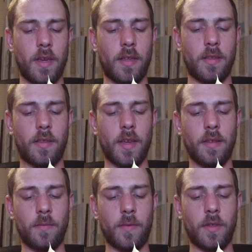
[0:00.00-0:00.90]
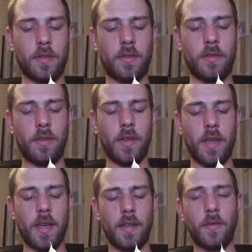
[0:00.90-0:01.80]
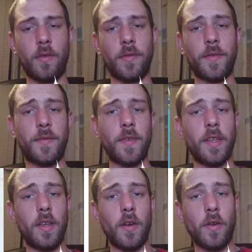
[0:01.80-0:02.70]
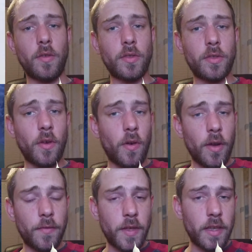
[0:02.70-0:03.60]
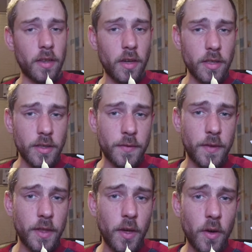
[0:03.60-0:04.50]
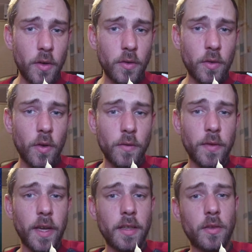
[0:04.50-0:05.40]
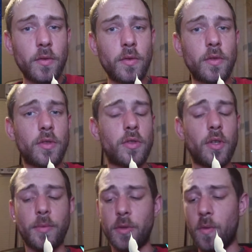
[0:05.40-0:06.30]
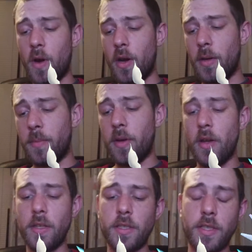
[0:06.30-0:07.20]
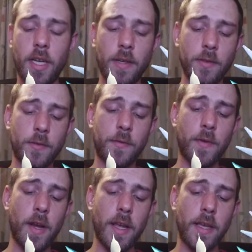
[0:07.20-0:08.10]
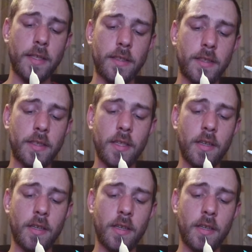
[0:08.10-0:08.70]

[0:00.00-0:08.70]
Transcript: And that was the end of the video. So if you did like this video, don't forget to subscribe, like, share with your friends.